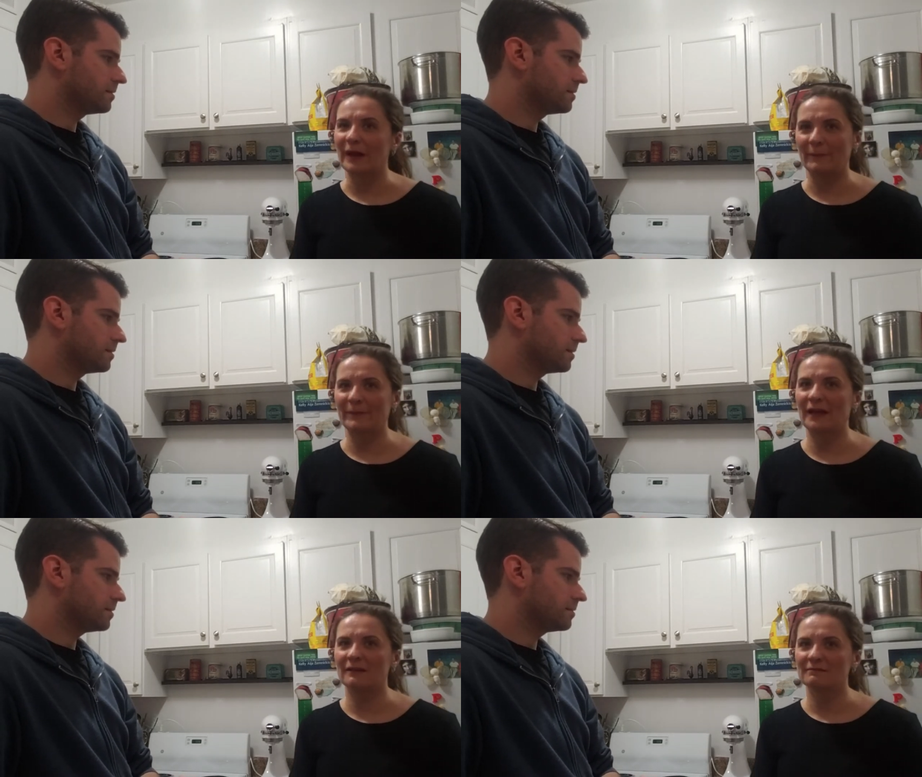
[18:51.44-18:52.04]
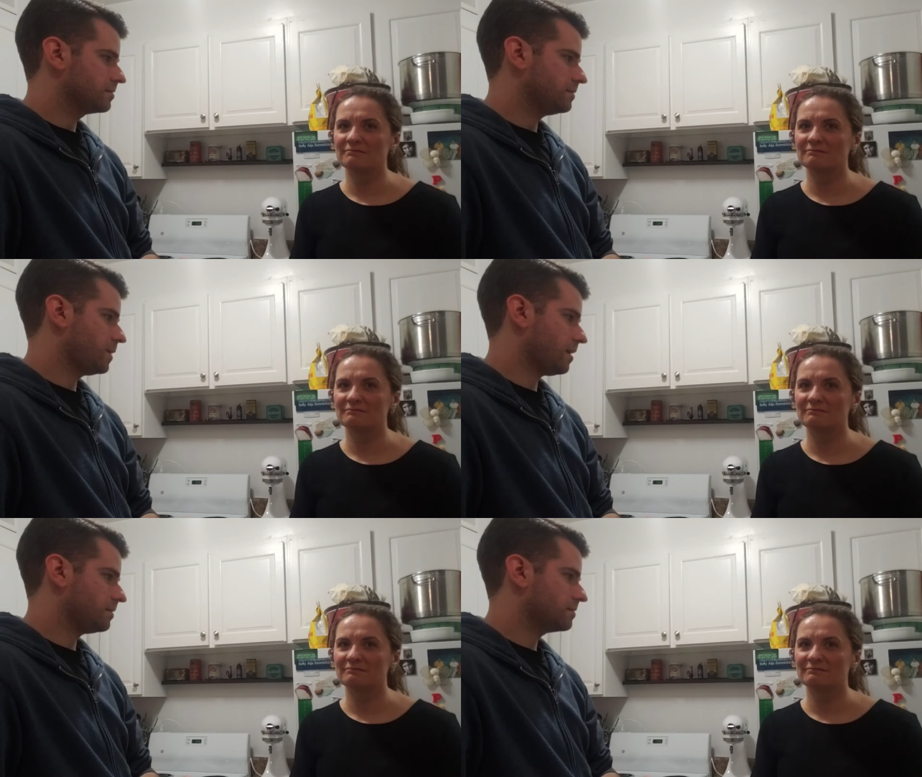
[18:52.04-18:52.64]
Speaker 1: Batman.
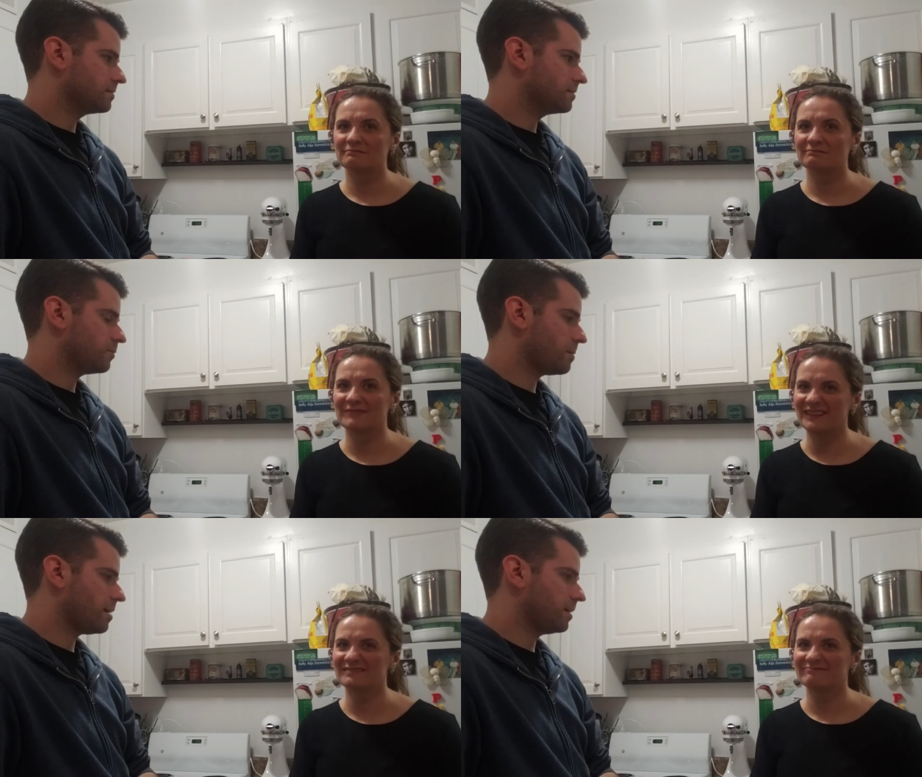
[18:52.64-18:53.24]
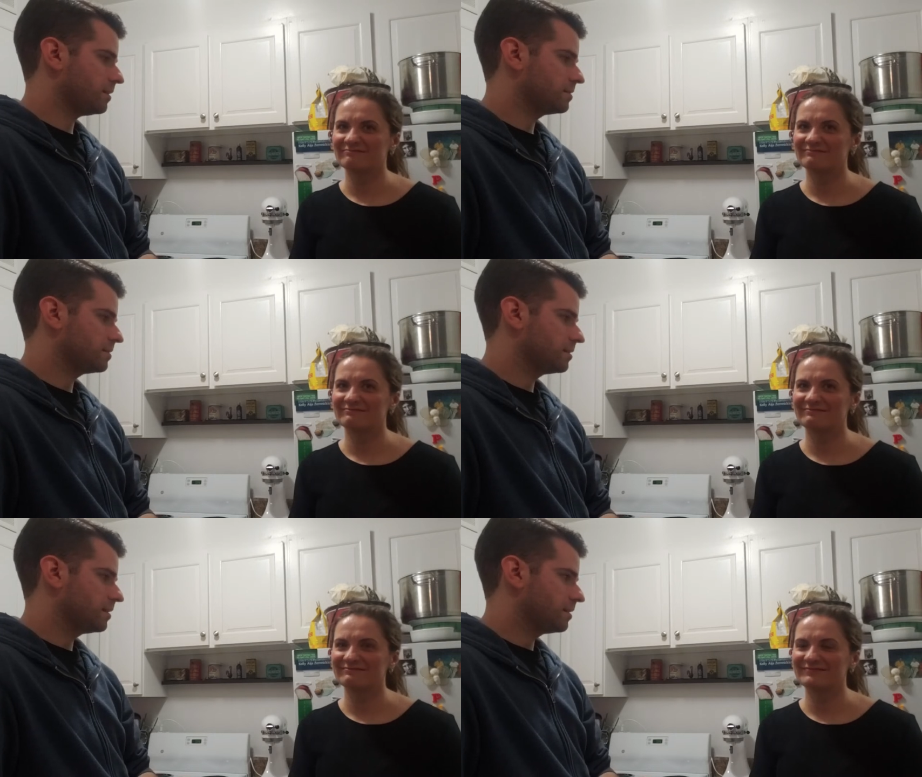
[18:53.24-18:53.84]
Speaker 2: Yeah, why Batman?
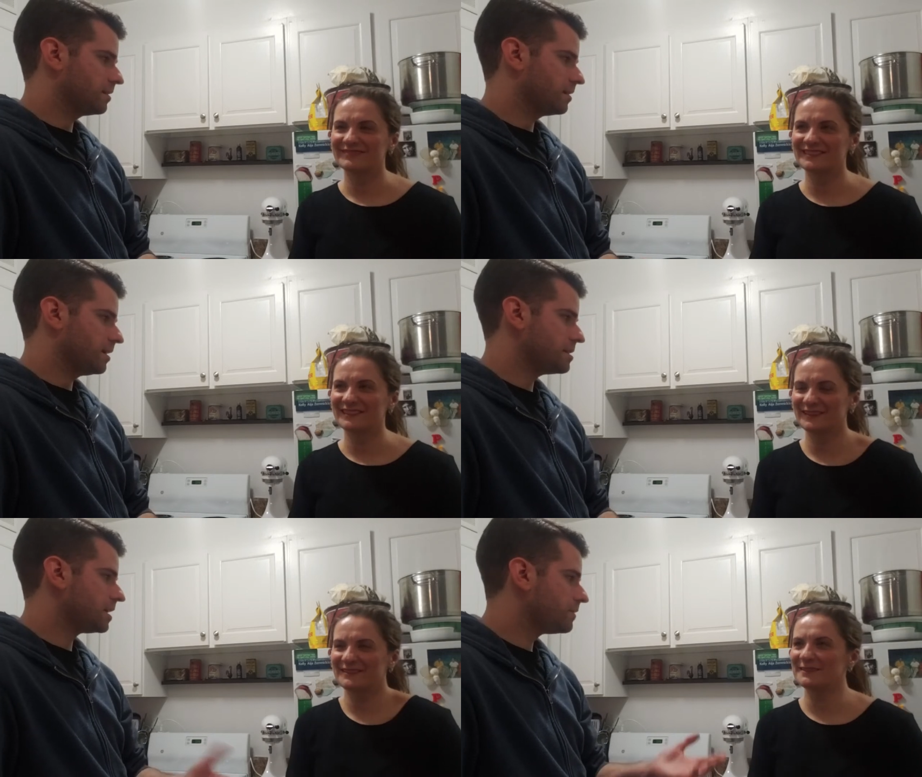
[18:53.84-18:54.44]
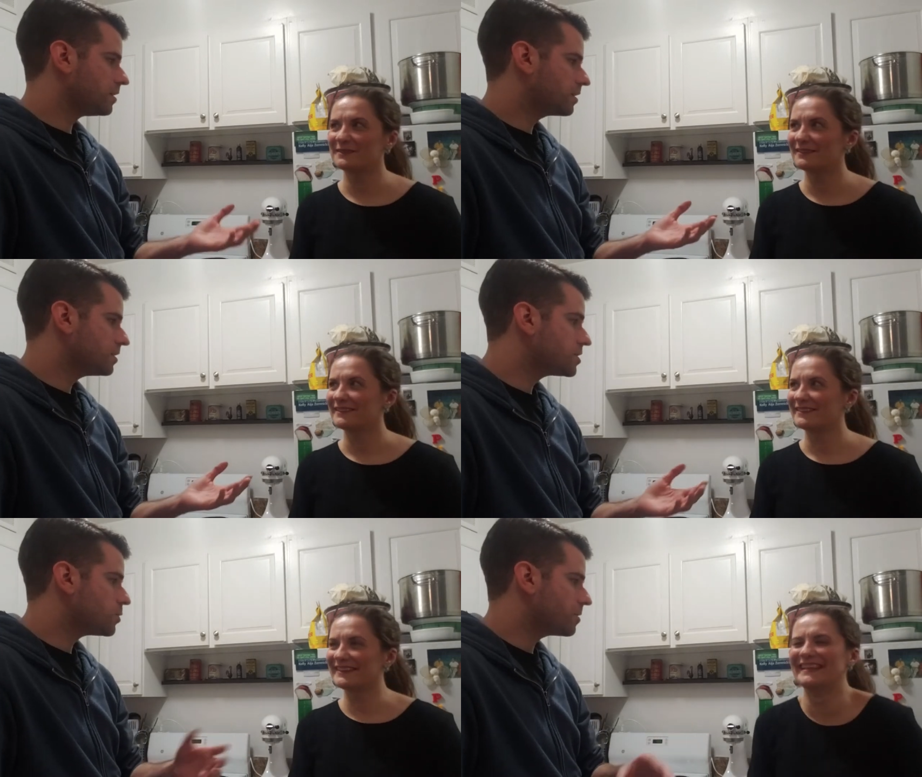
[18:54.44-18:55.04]
He's not even a
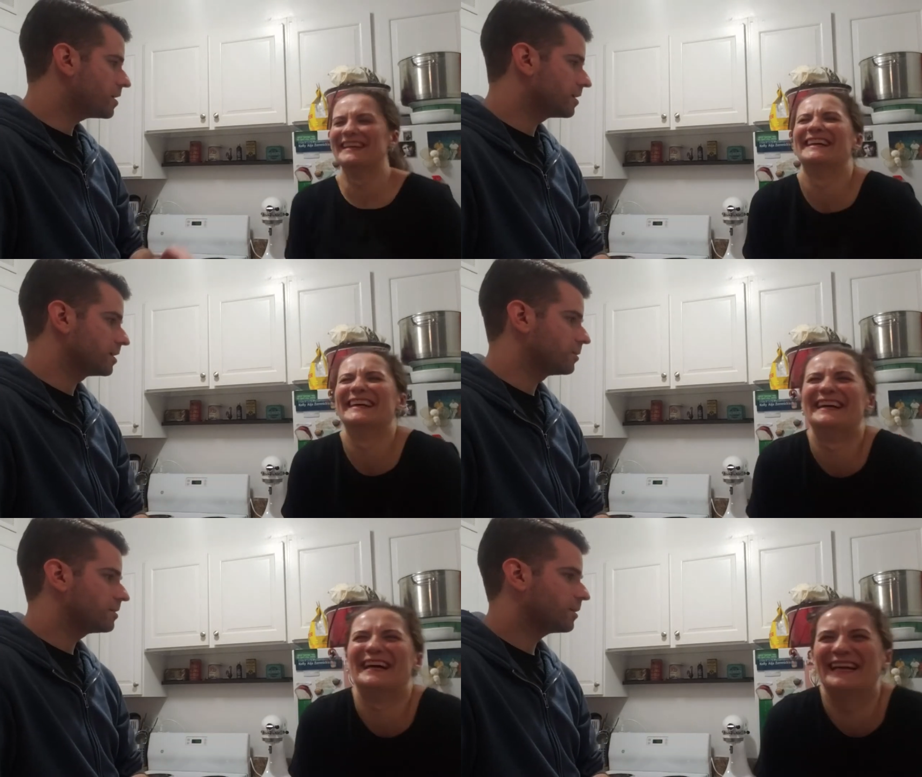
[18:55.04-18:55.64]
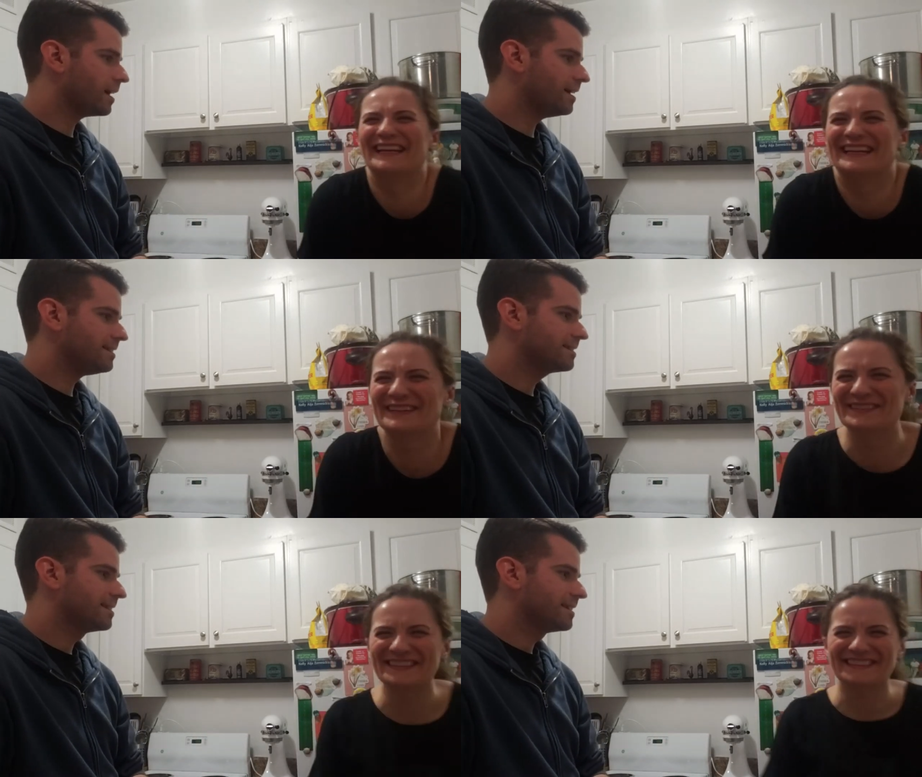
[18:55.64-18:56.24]
good superhero,
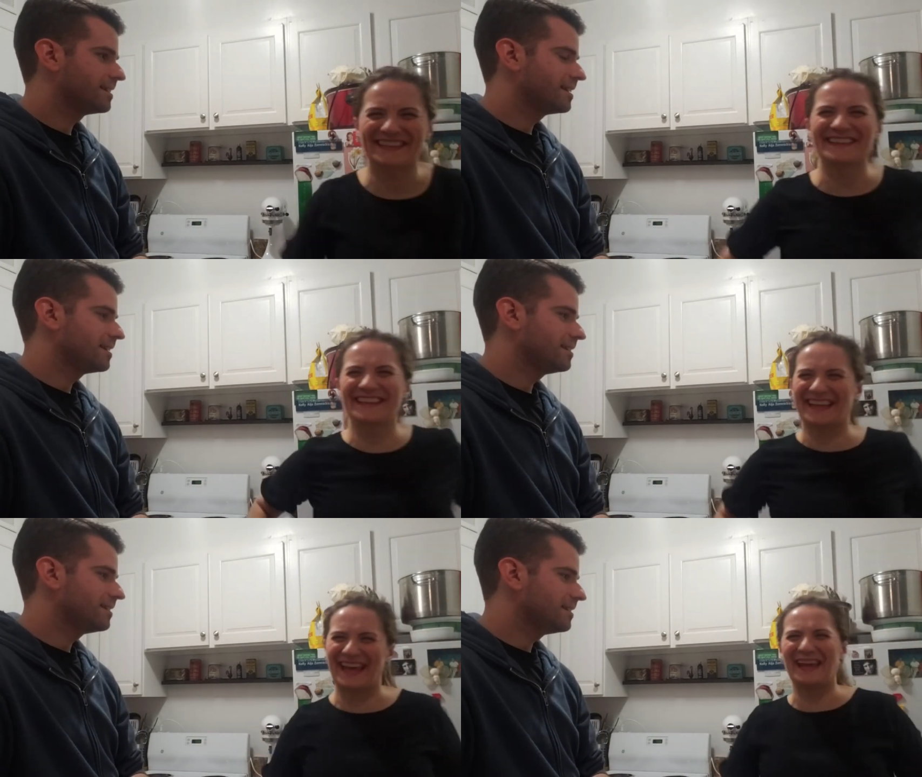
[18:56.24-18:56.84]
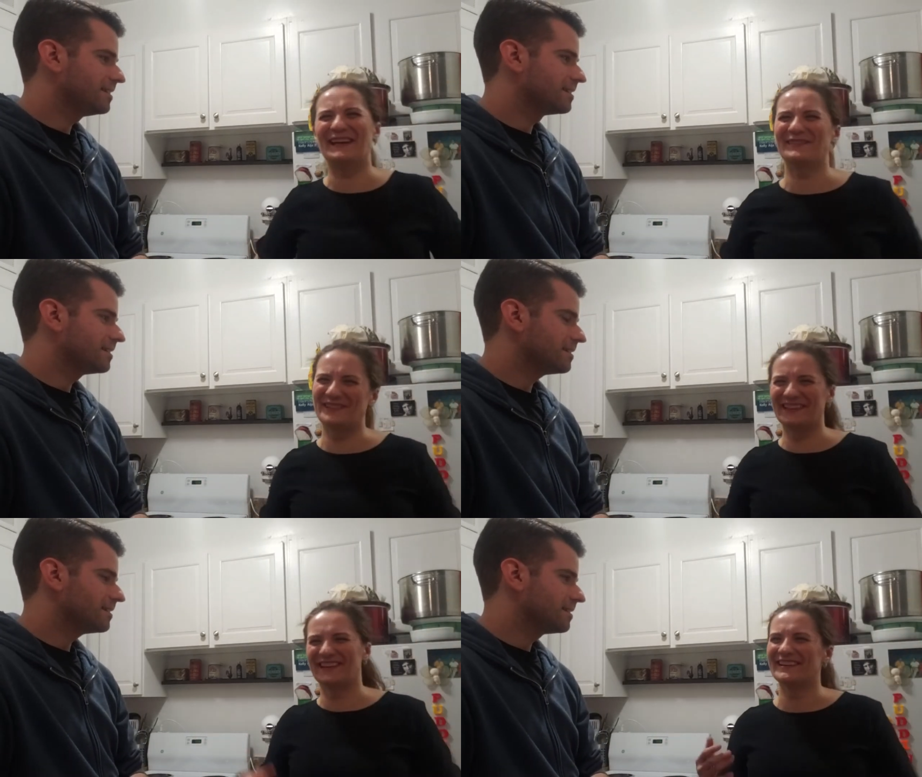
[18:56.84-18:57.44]
okay? He's got the
Speaker 1: cave
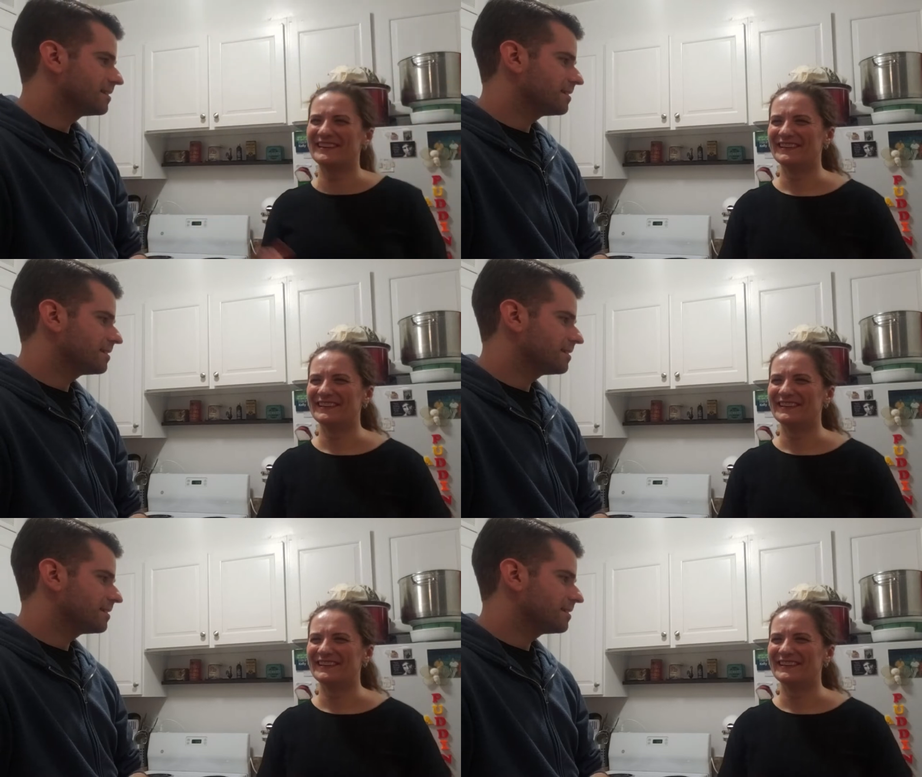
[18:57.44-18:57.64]
and the...